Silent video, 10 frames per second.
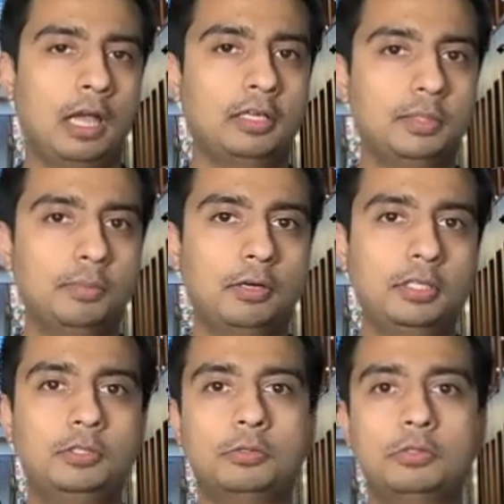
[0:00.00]

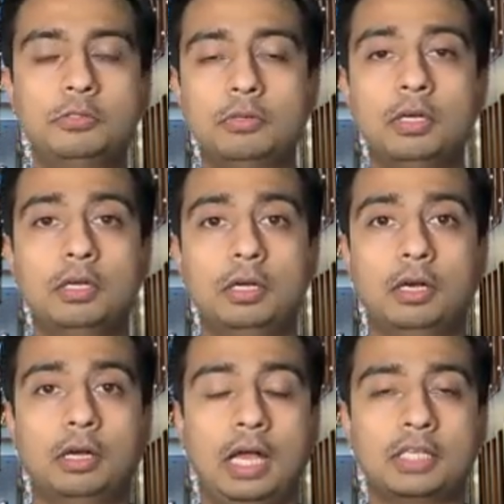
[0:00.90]
antibody to
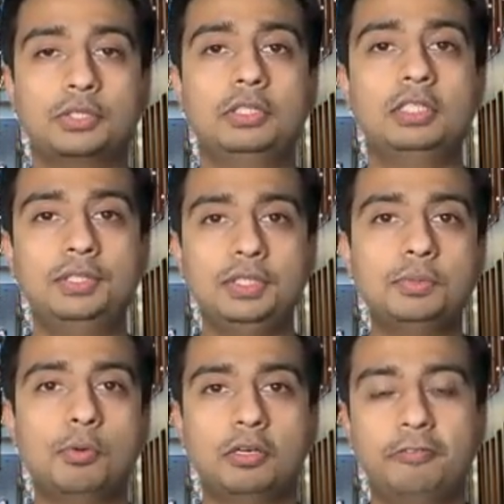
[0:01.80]
as a
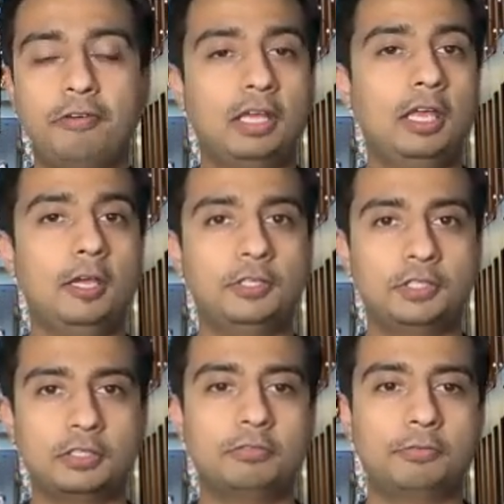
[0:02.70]
disease-modifying
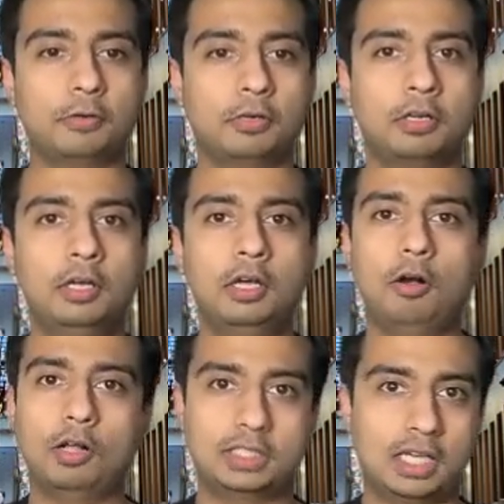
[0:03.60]
agent for
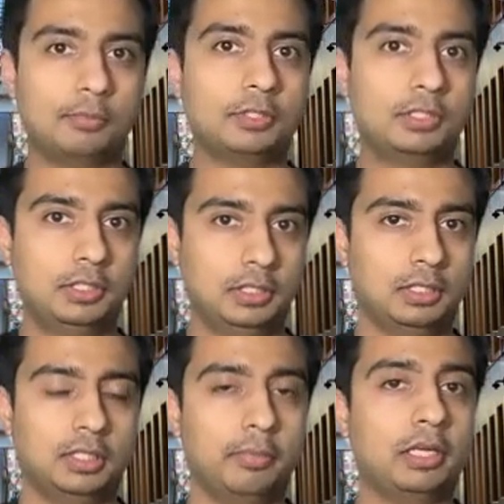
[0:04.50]
Alzheimer's
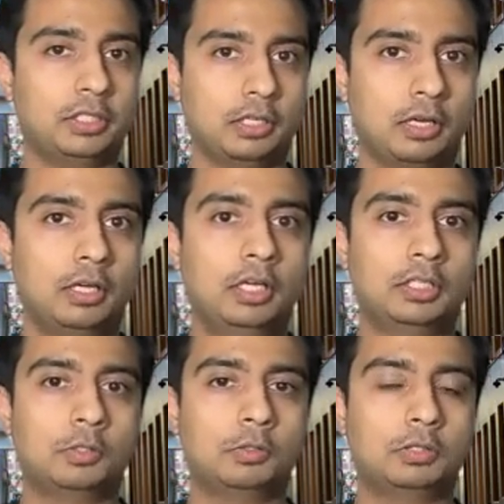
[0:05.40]
dementia.
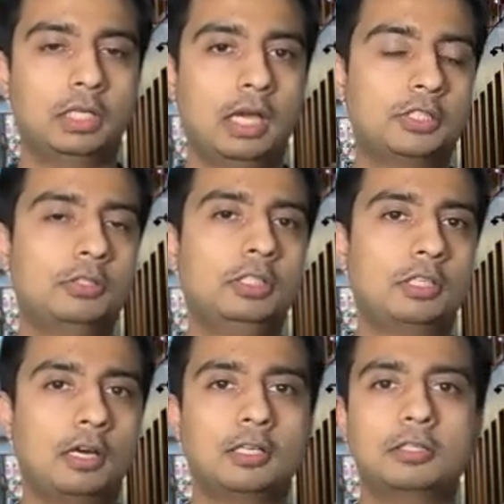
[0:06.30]
So they actually
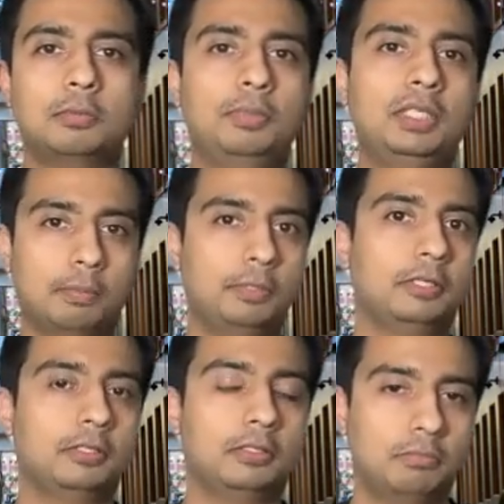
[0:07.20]
target the
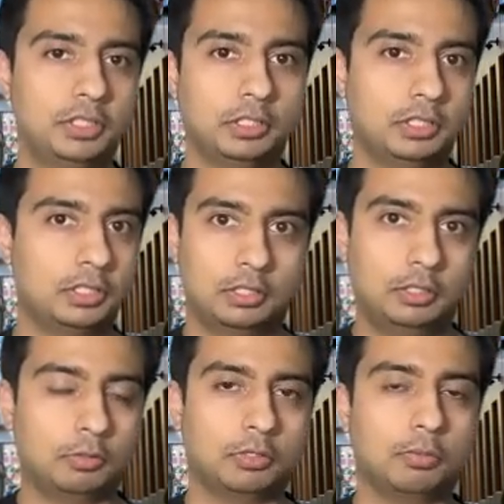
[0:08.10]
beta-plated sheets,
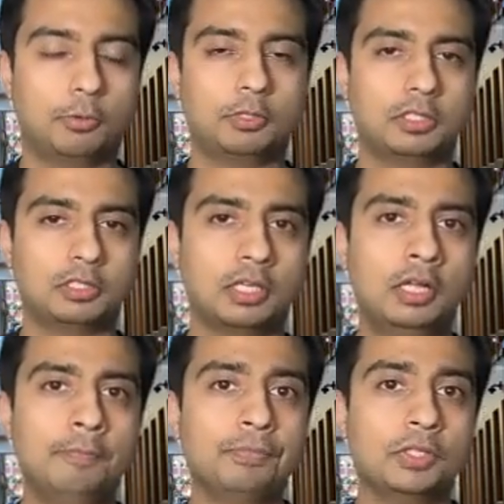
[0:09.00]
you know, the proteins.
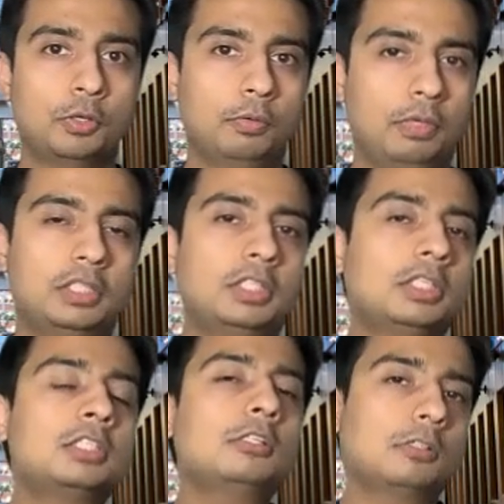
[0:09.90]
So it's
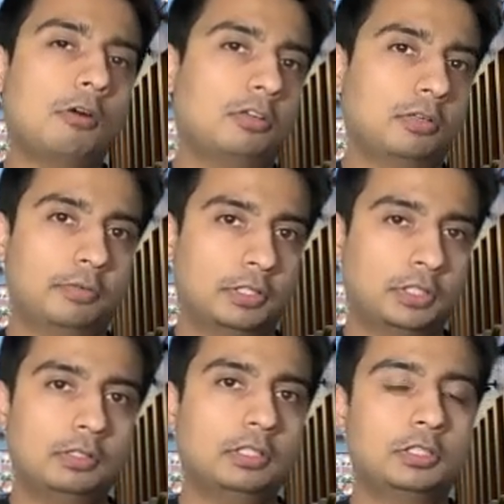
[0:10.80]
still
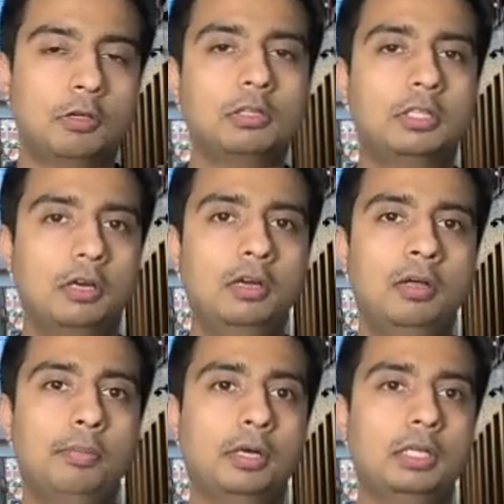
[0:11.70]
controversial. It's not there,
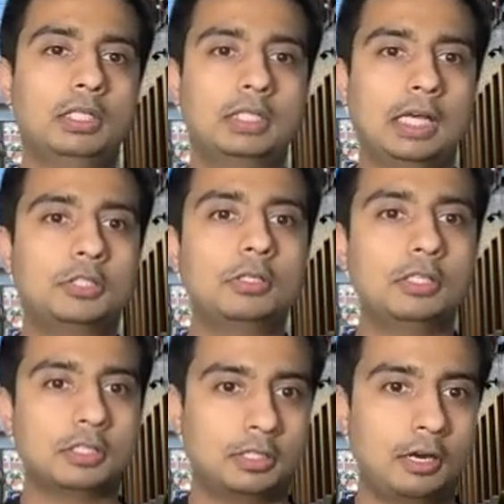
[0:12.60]
but it's actually a
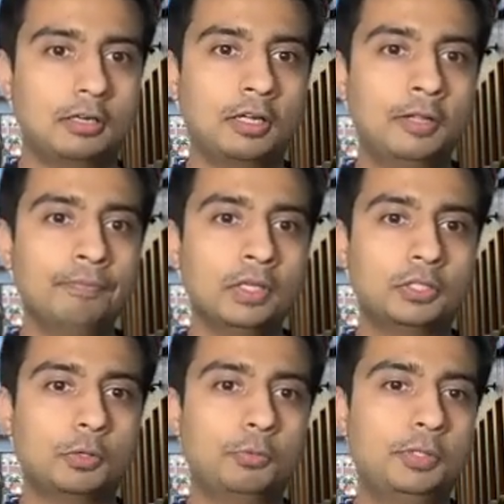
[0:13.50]
start.
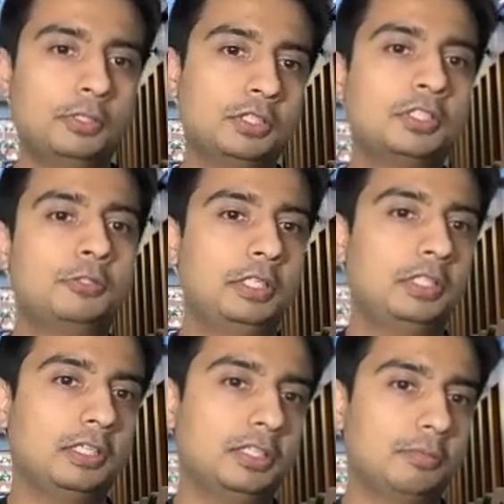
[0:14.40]
So we were just
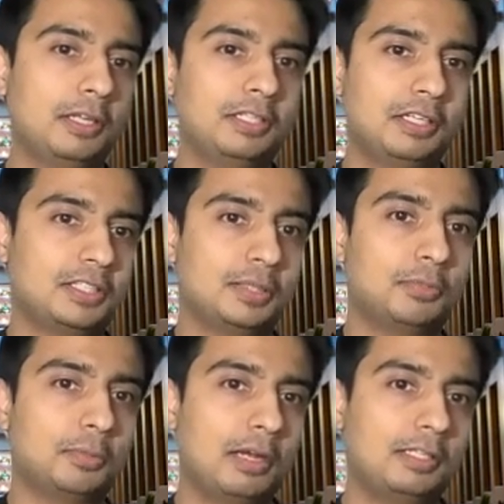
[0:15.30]
treating dementia
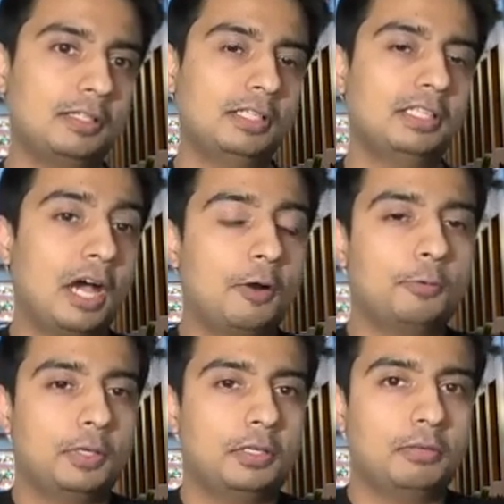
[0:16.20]
symptomatically. Now
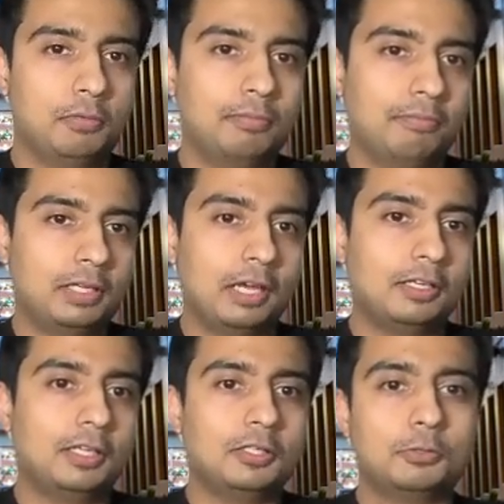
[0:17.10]
we're
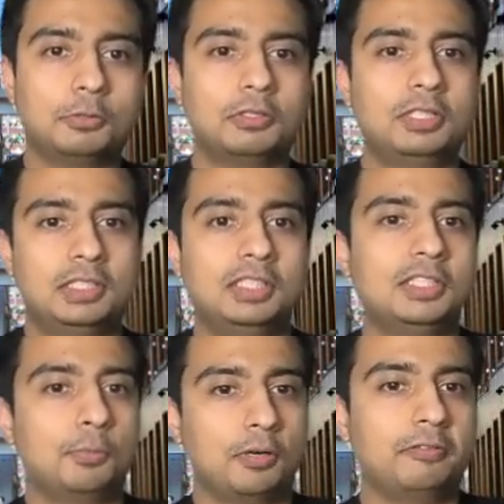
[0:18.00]
getting into the
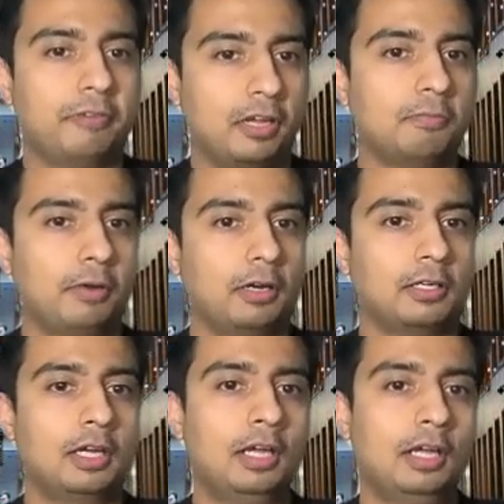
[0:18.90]
disease-modifying part,
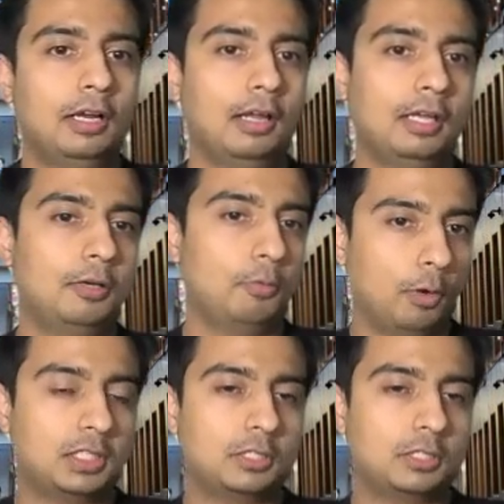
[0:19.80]
like what's